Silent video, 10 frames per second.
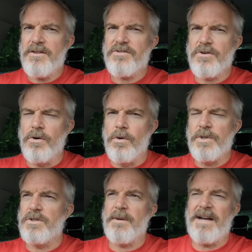in the school,
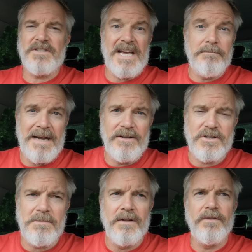which is about £10
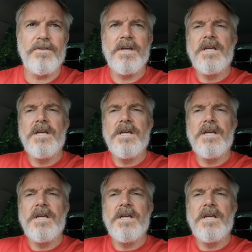a month.